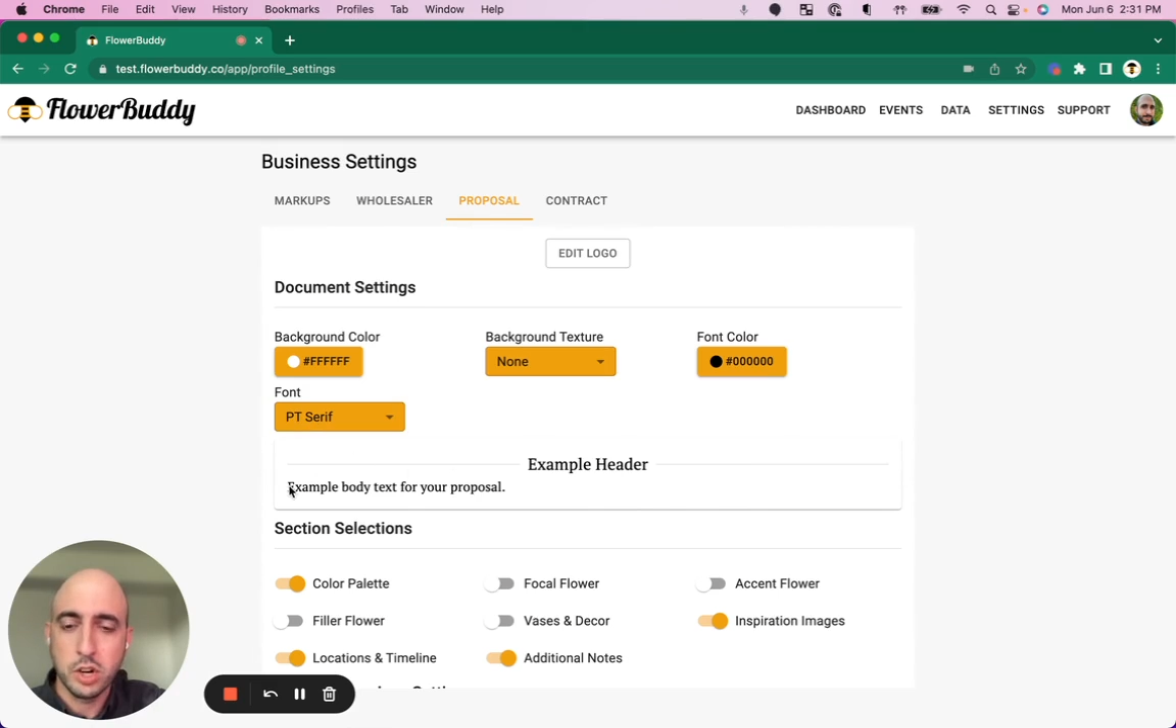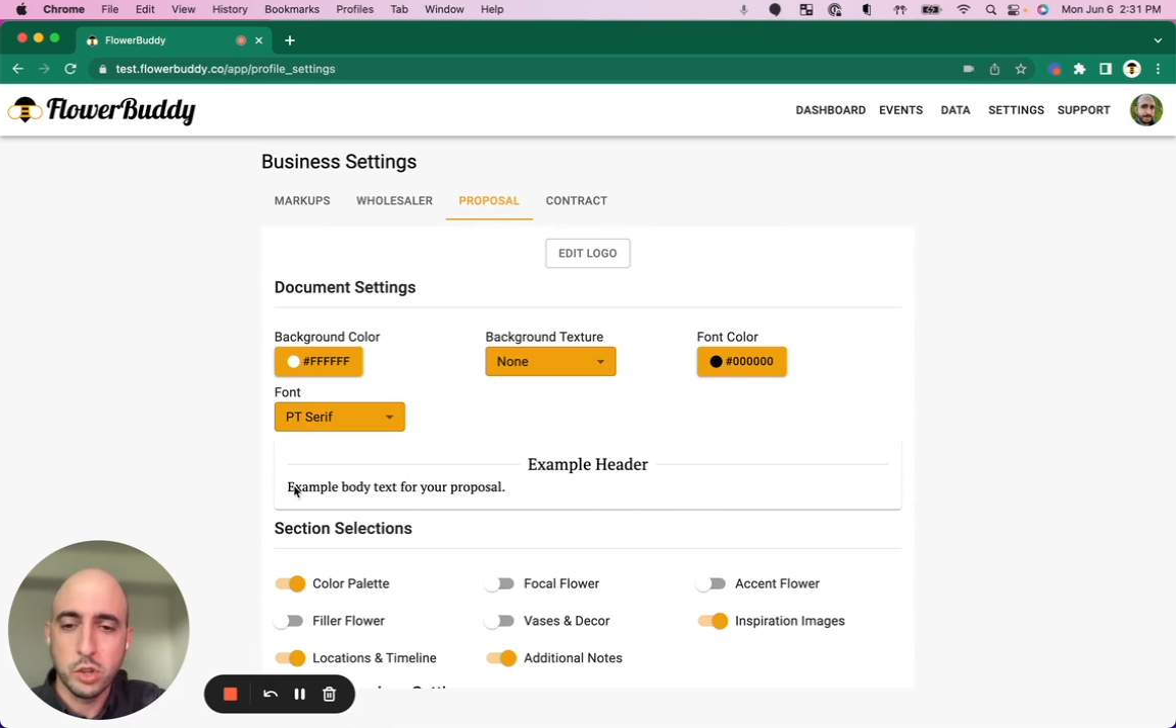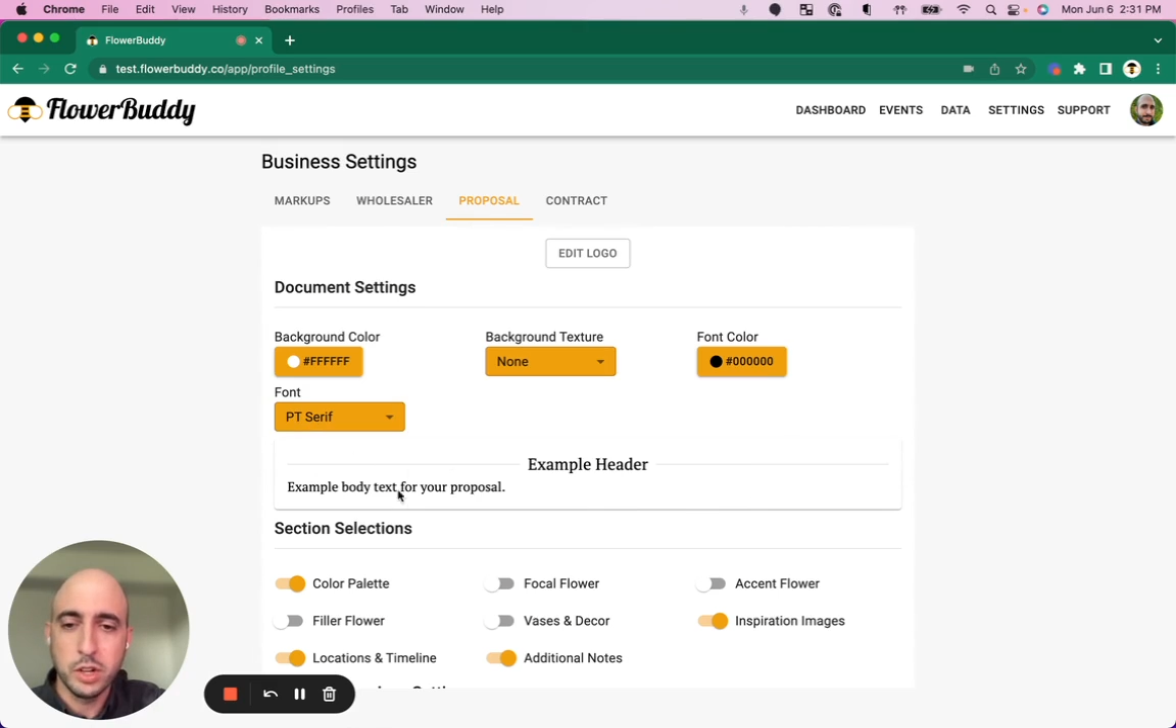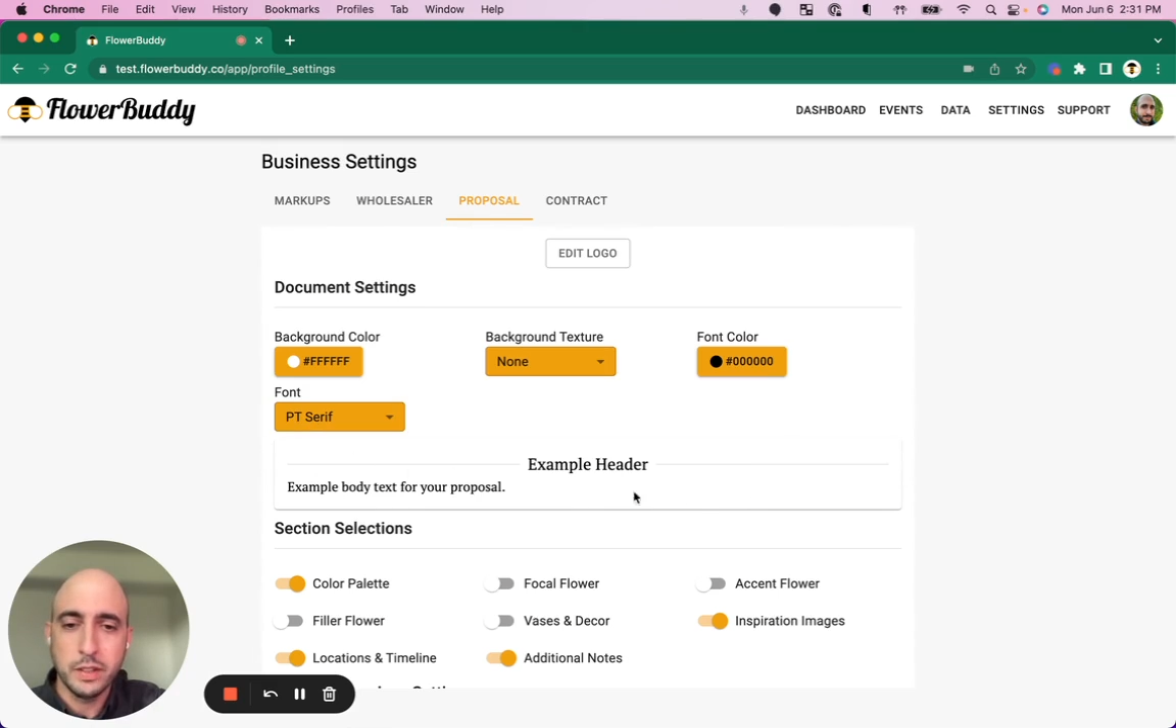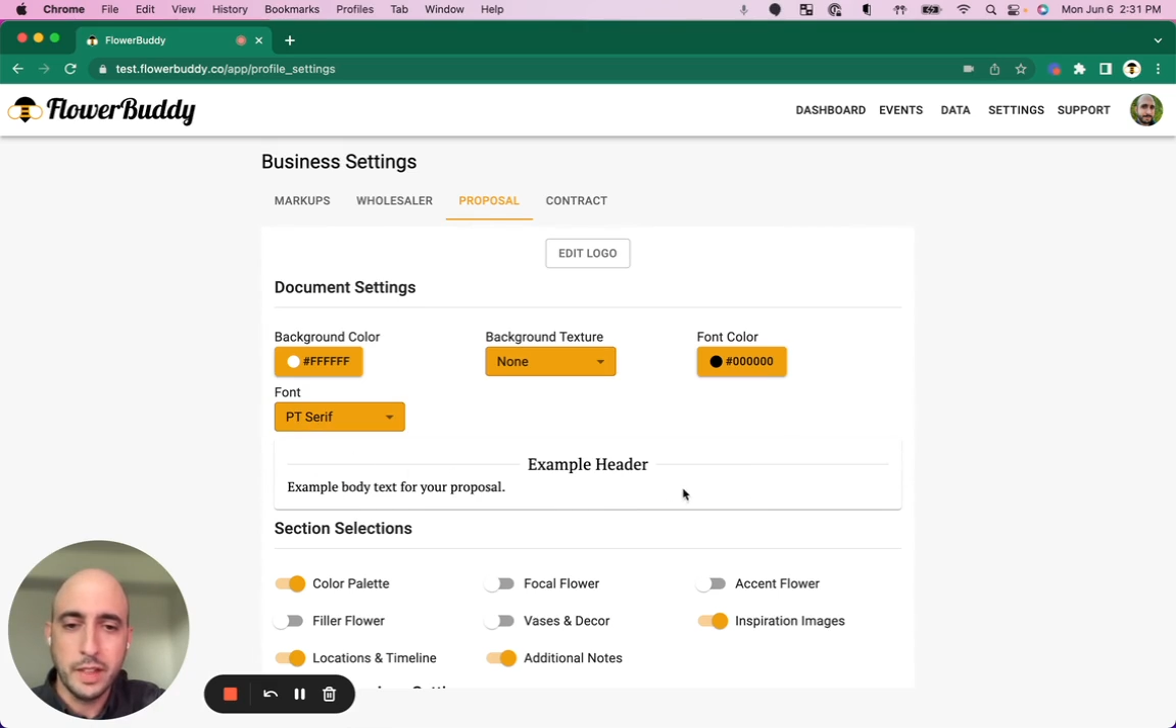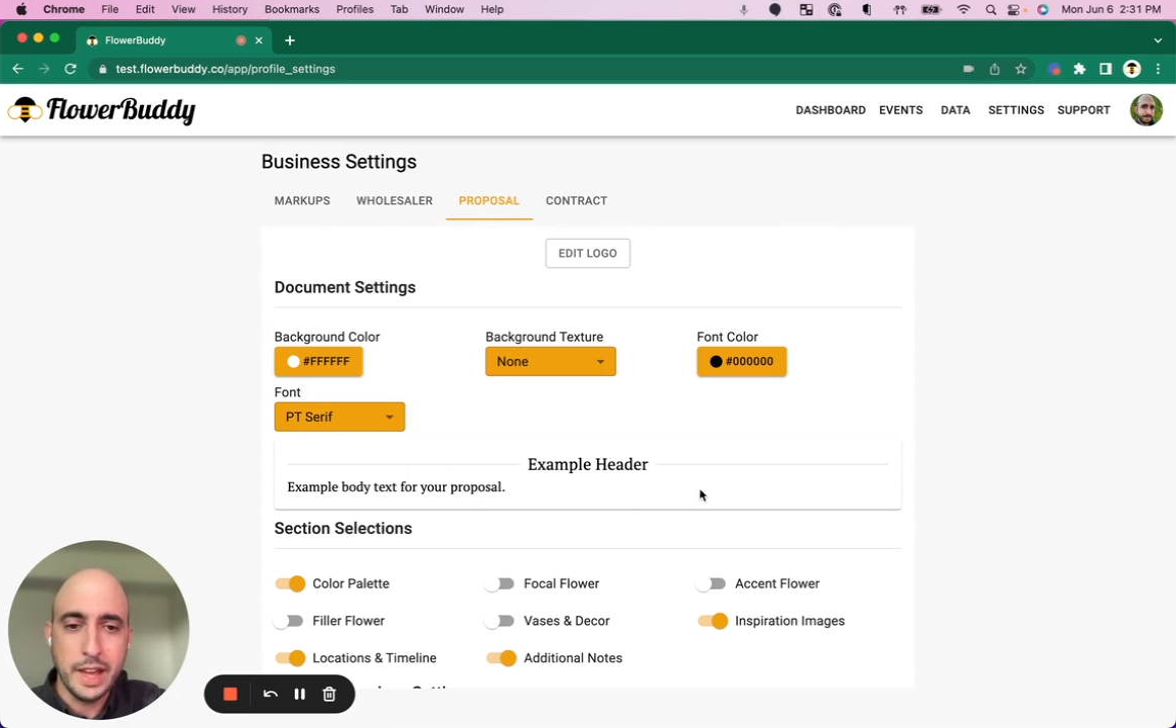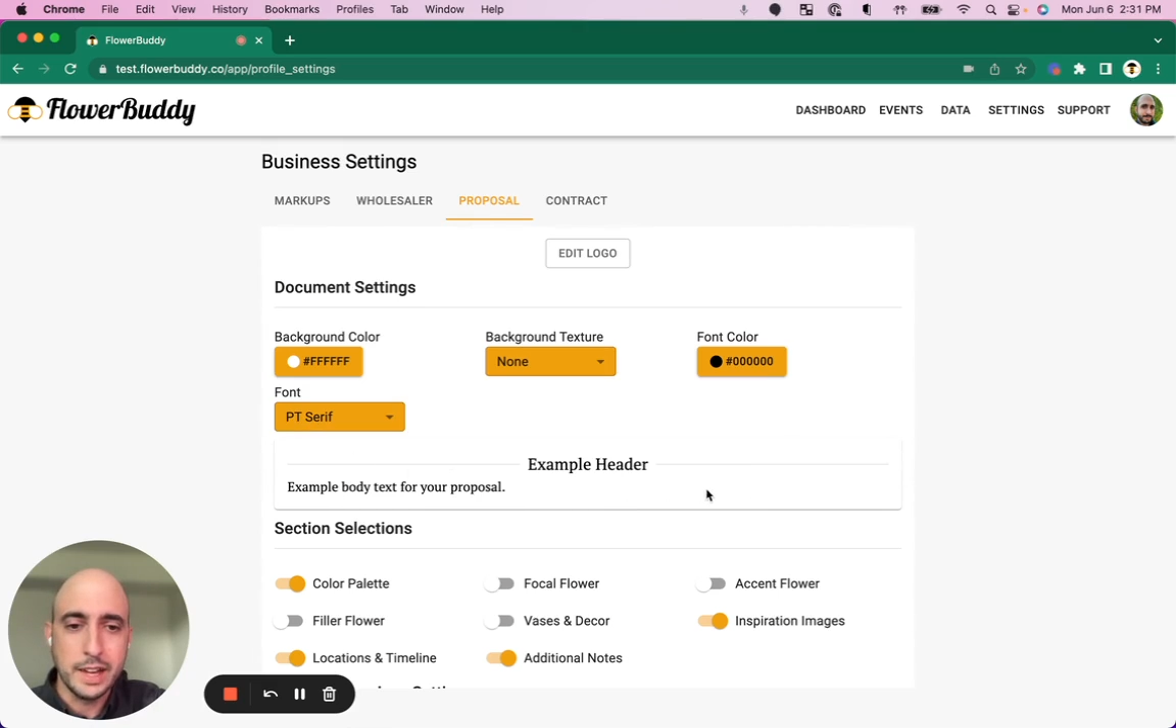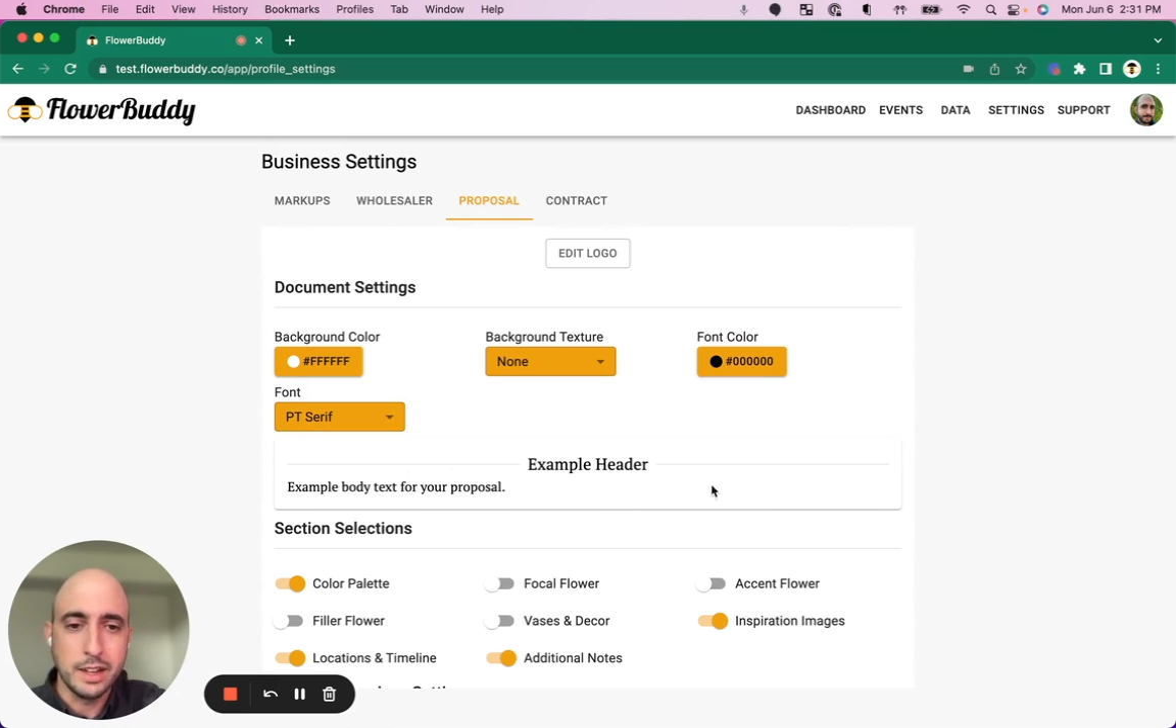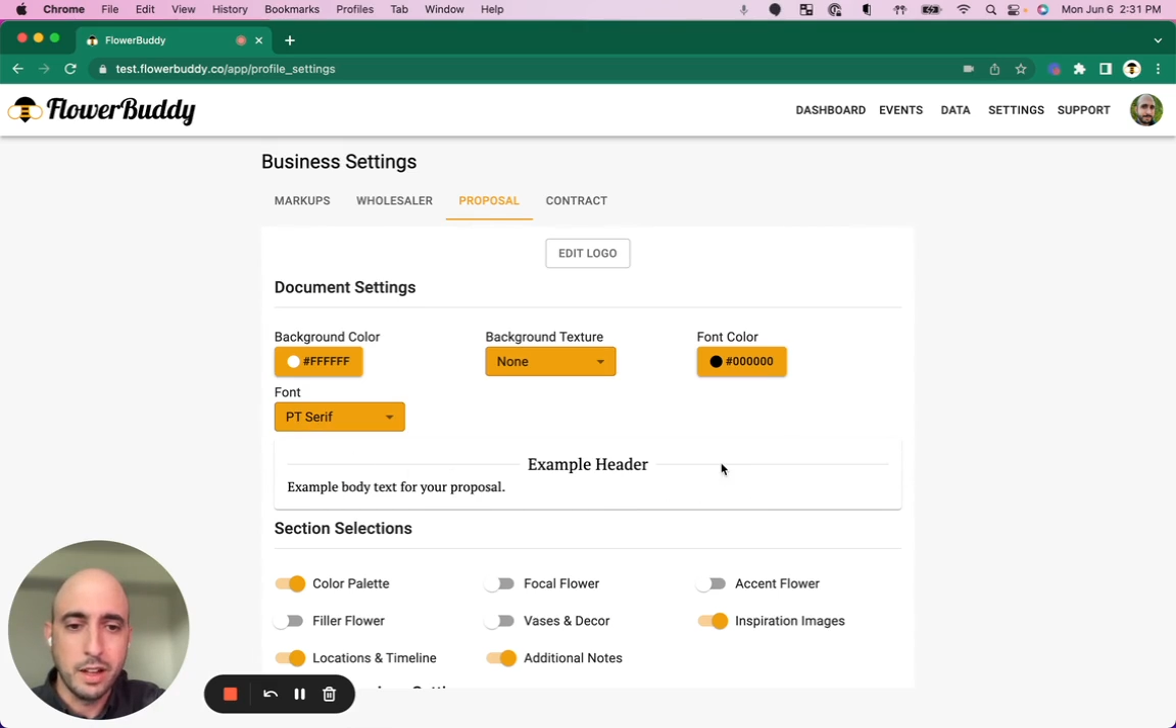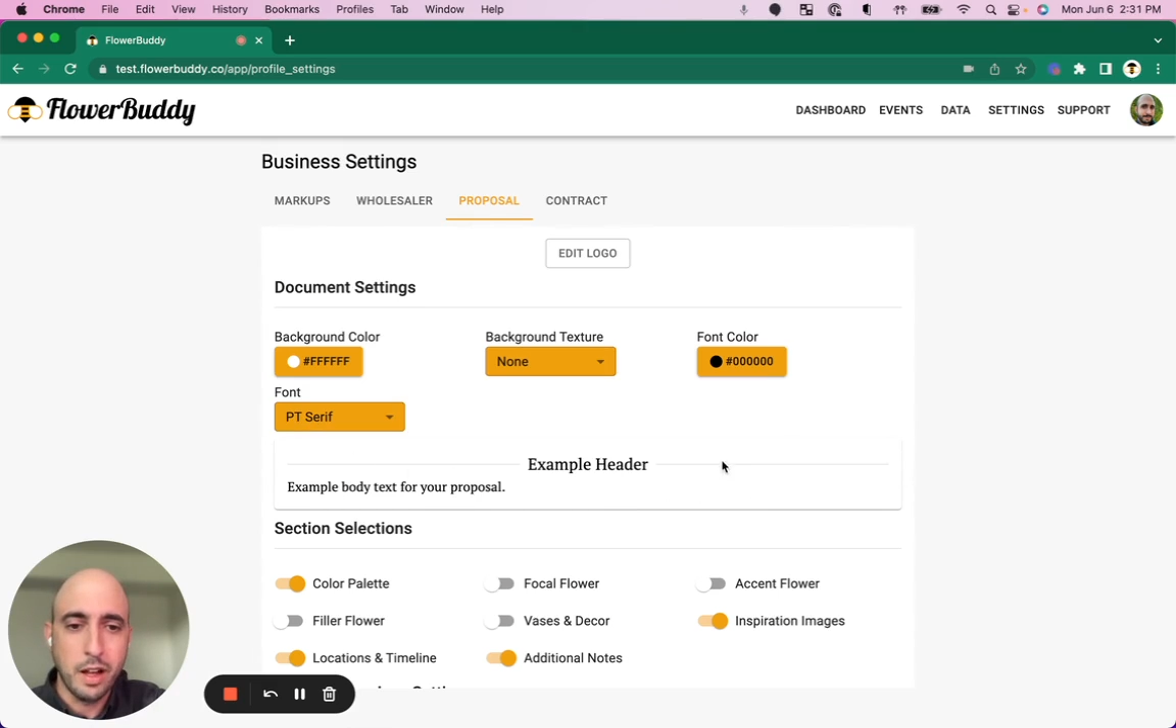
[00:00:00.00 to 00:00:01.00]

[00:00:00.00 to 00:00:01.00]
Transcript: to look like